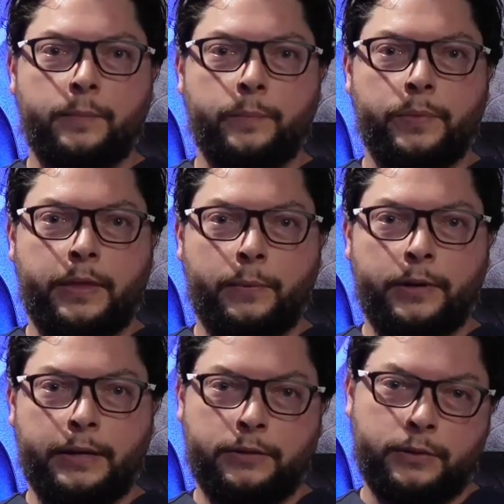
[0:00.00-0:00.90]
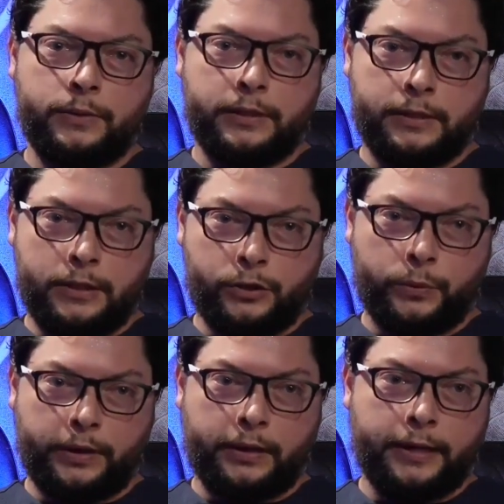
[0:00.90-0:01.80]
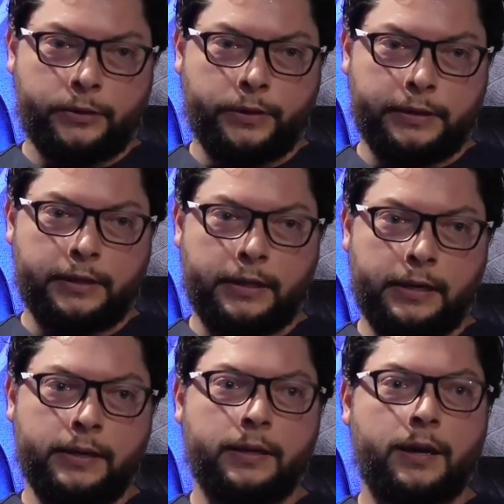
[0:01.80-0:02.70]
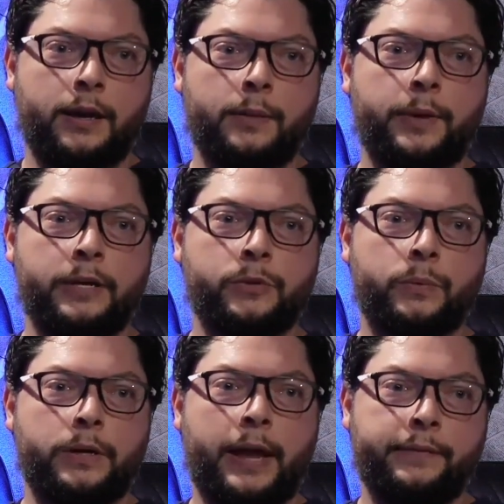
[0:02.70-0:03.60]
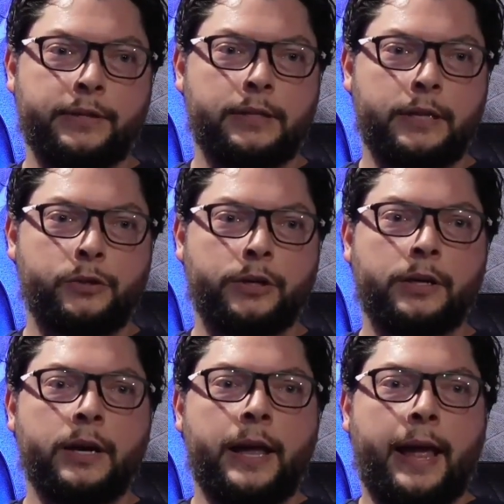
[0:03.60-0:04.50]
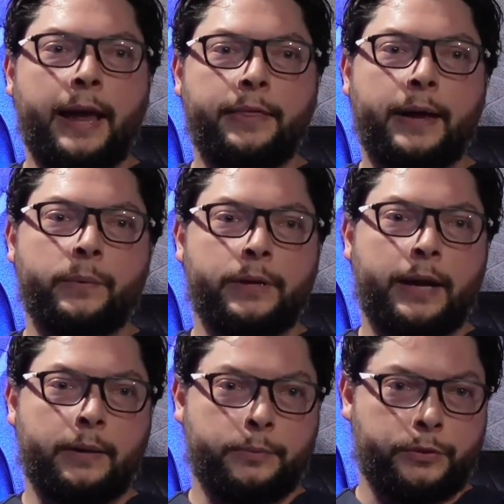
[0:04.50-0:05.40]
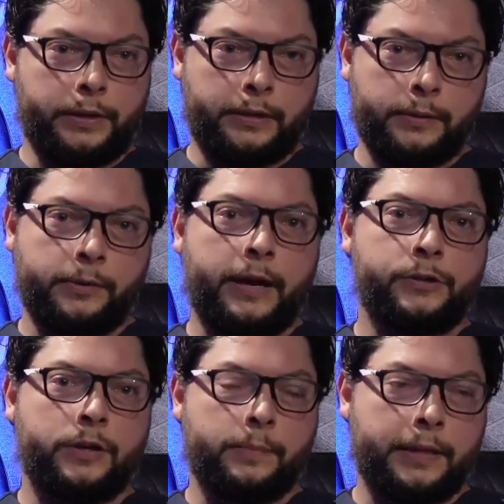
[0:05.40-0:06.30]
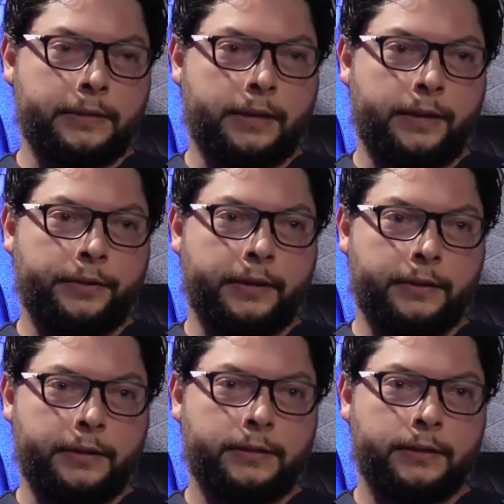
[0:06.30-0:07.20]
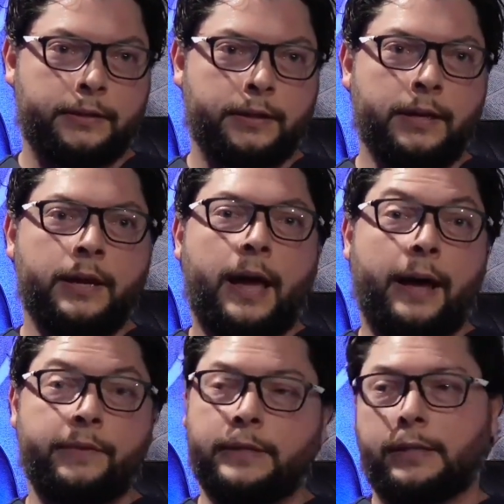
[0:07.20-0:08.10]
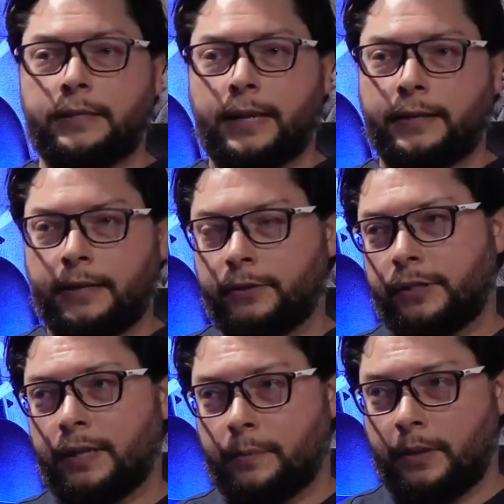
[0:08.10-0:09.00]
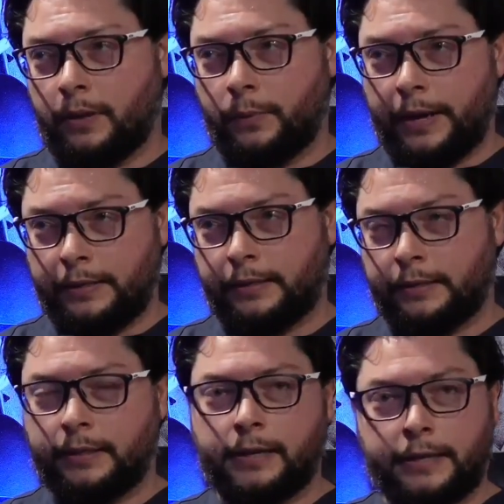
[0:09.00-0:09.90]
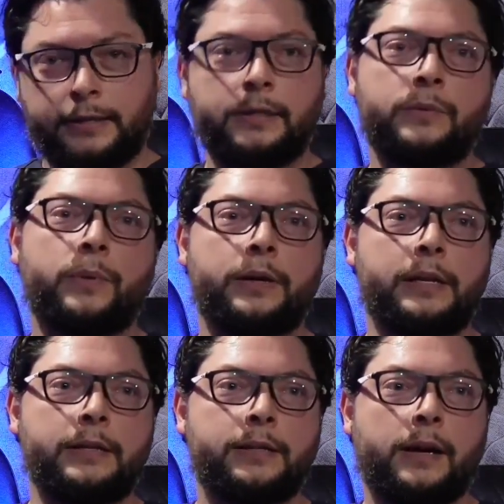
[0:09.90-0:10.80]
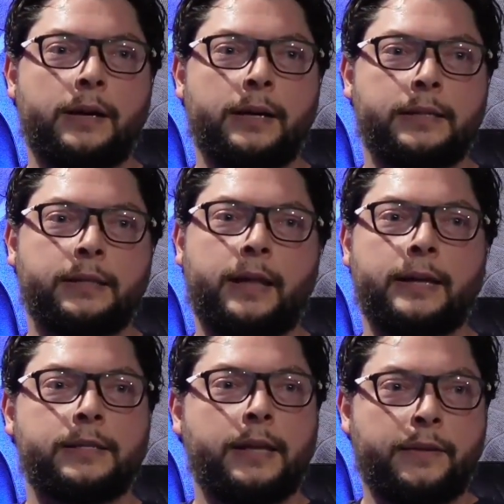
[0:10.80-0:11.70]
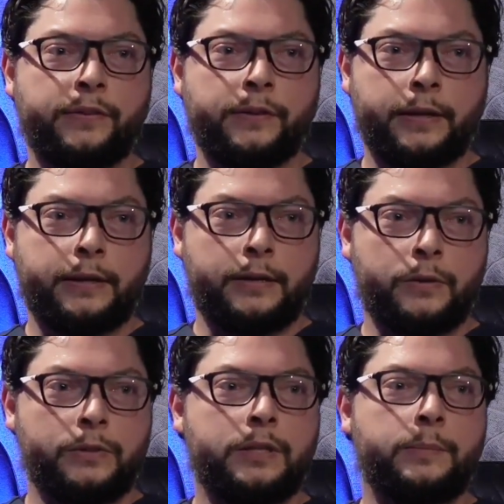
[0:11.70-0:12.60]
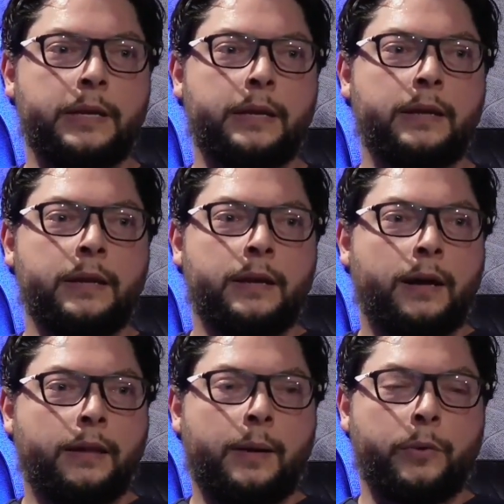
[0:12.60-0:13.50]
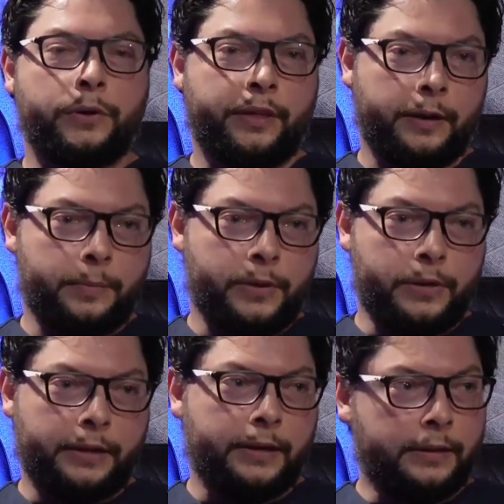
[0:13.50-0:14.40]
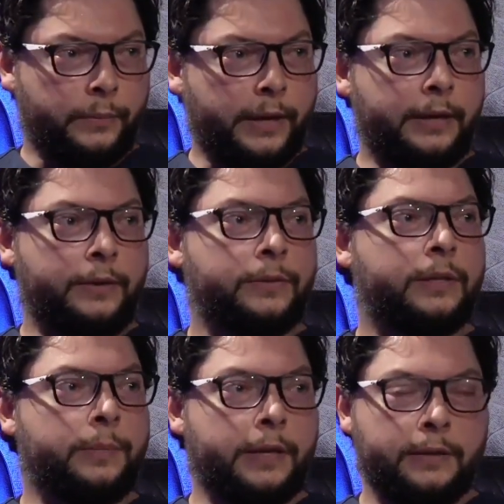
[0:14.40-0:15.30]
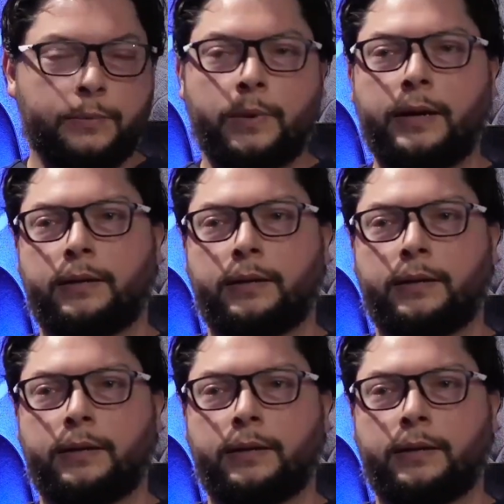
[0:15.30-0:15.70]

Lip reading: They would induce a seizure with electricity. Patient would have a seizure, and that would help treat the depression and mental health illnesses. Obviously, technology's come a long way since the 1920s. It's a lot safer than it used to be, a lot more therapeutic than the way it used to be as well.